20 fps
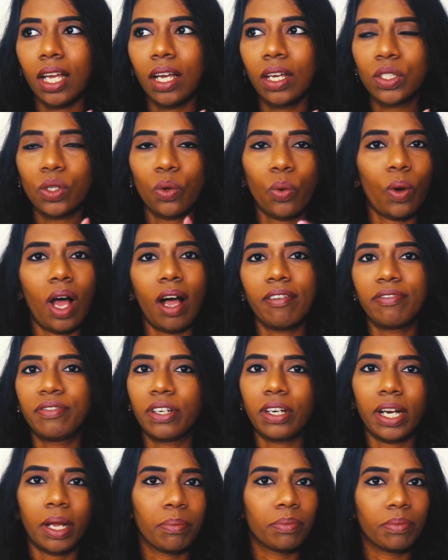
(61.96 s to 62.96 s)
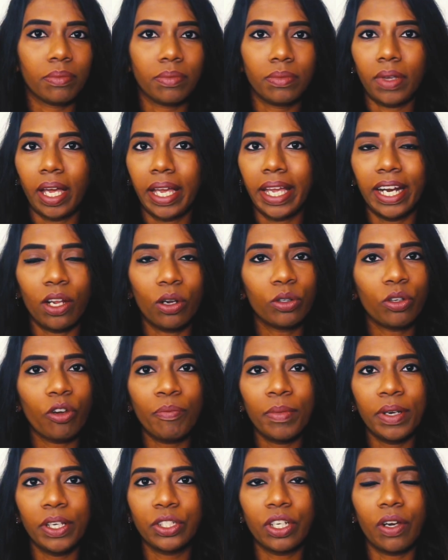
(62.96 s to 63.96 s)
so after I'm I get out
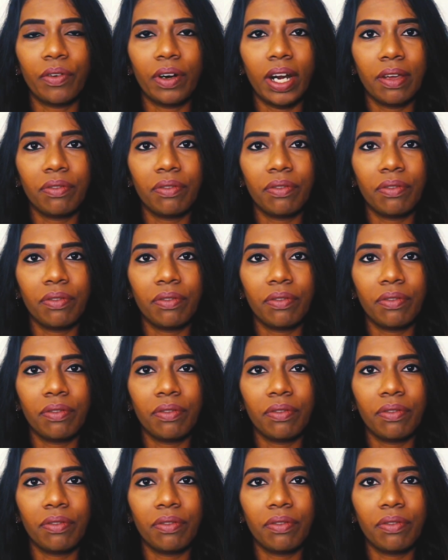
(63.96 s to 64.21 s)
of my shower